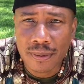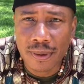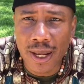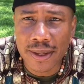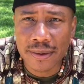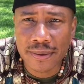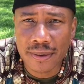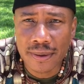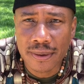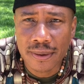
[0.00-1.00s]
Light
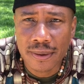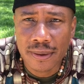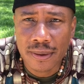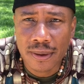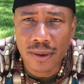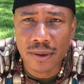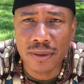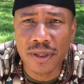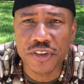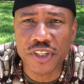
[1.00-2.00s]

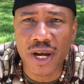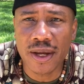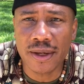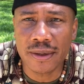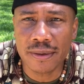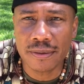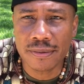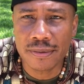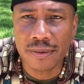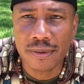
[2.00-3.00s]
only
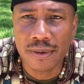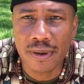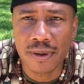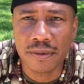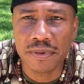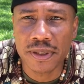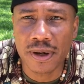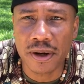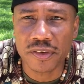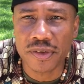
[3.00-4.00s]
shines out of the
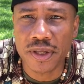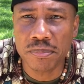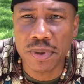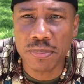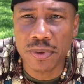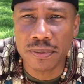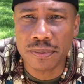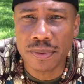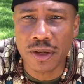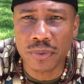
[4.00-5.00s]
dark-skinned people.
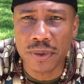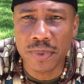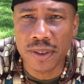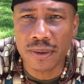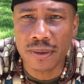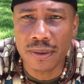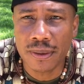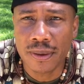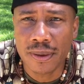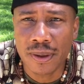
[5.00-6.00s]
That's what it means.
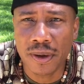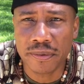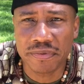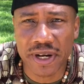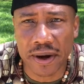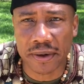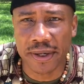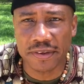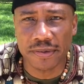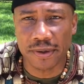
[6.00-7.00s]
Out of
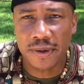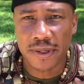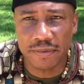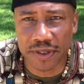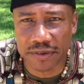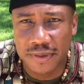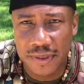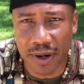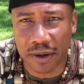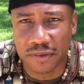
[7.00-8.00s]
darkness, out of us,
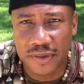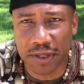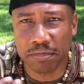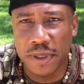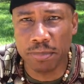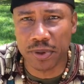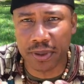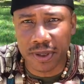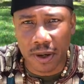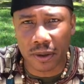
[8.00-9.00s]
the dark-skinned people,
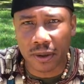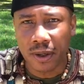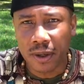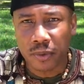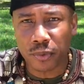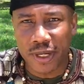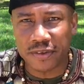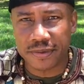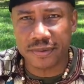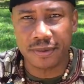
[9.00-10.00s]
the dark
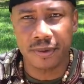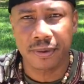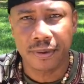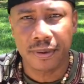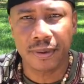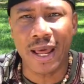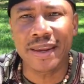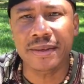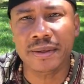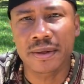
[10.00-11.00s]
race,
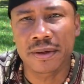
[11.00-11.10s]
light